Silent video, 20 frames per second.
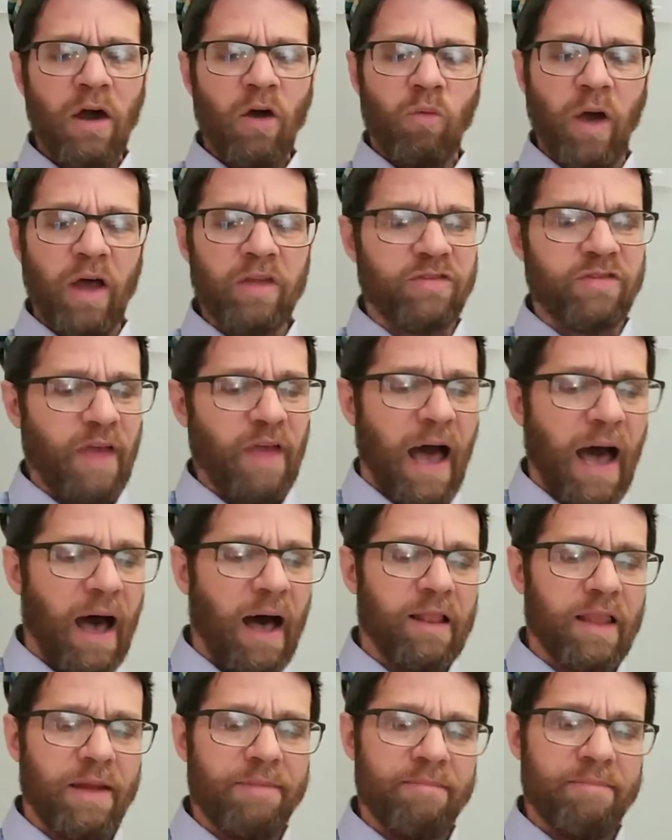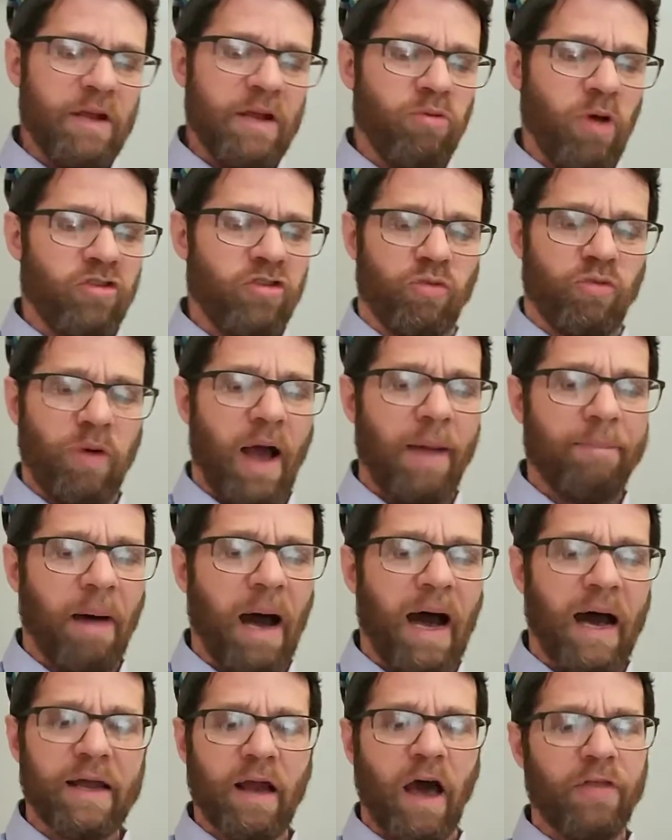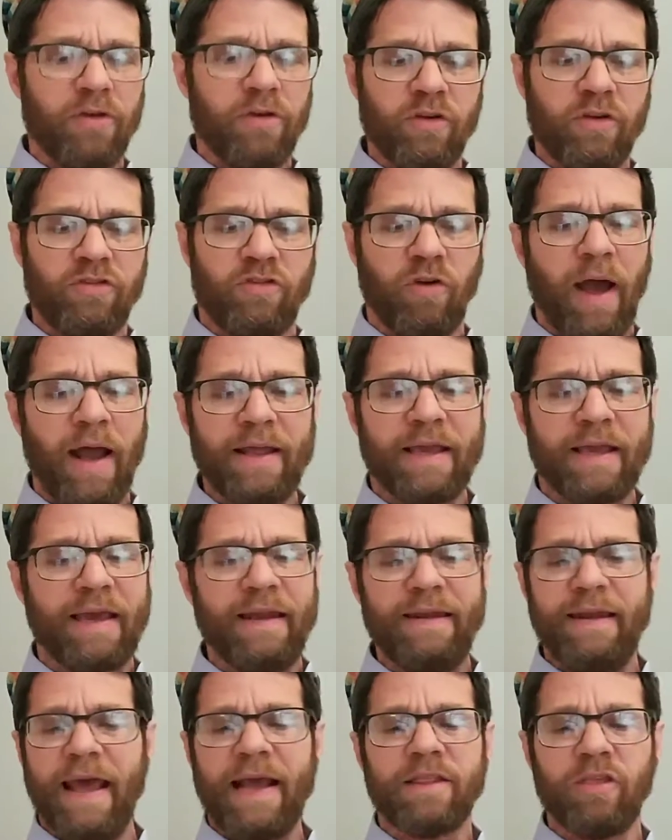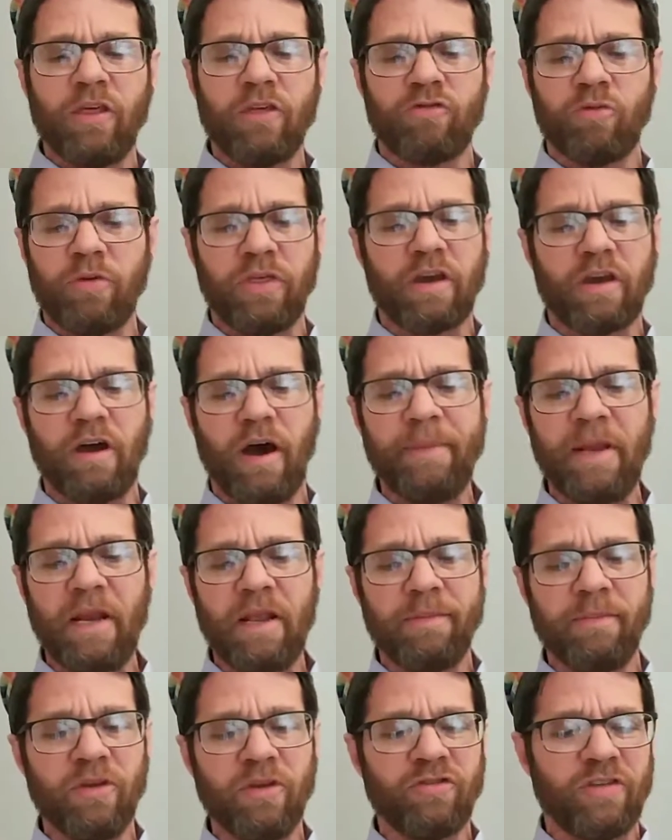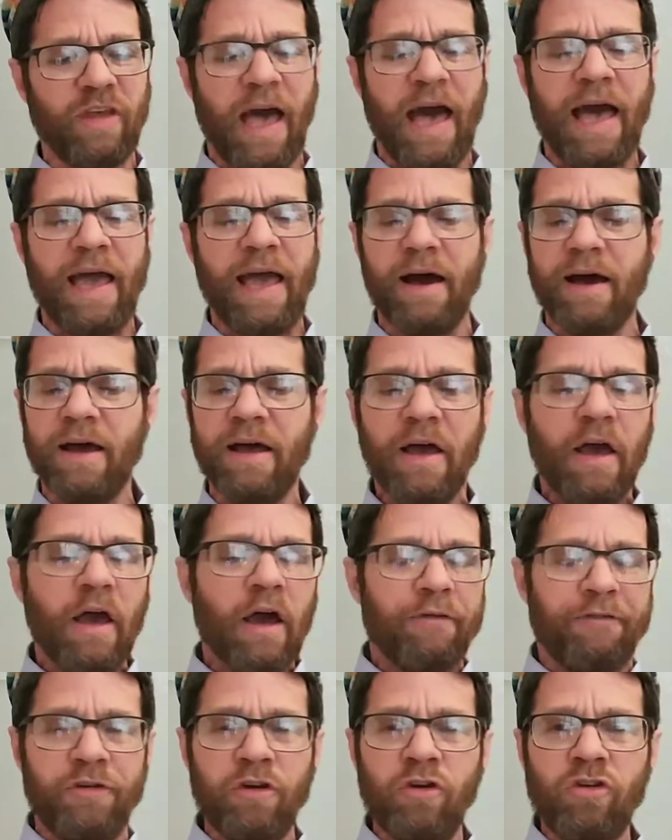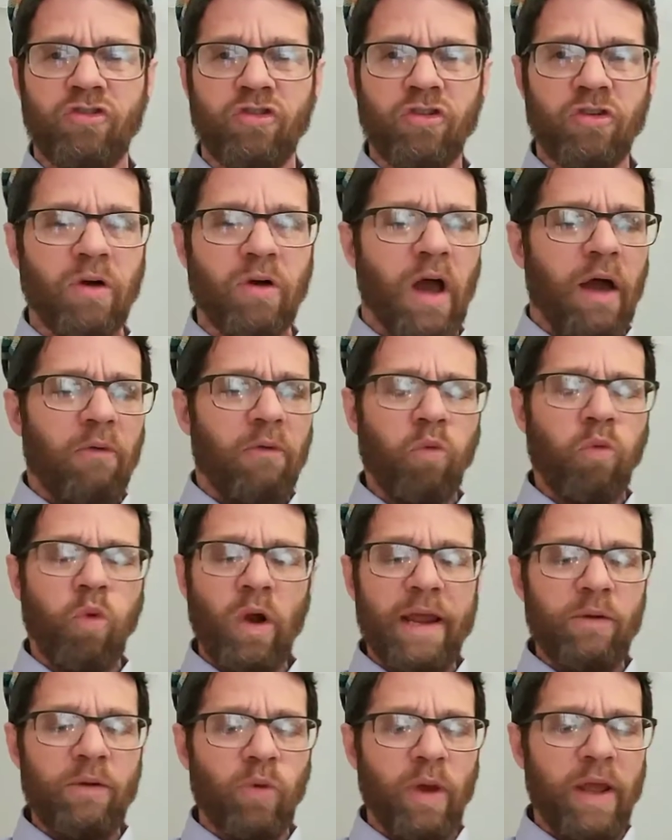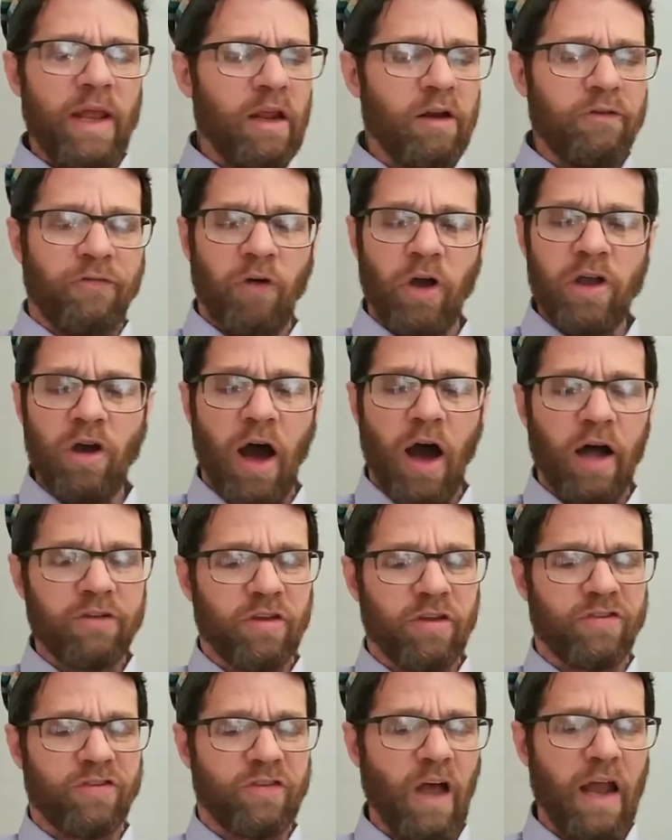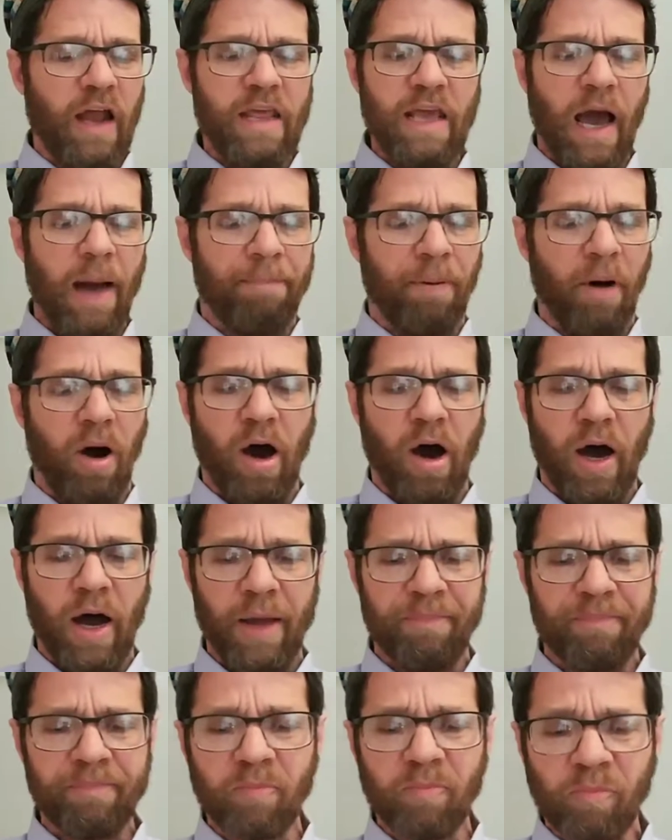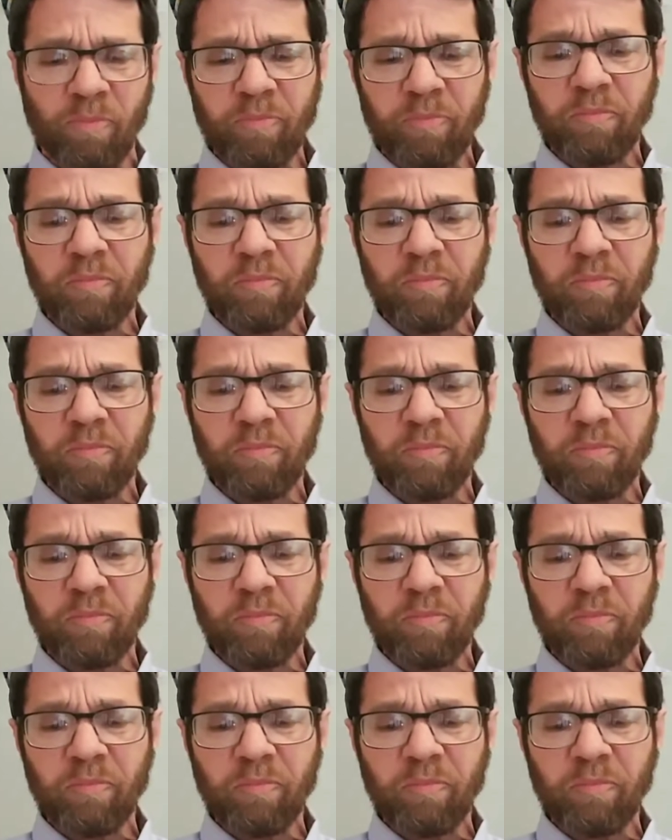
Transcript: Razal and Midrash Rabbah and others try to connect this with the coming of the Messiah. Future reading for you all to study up on.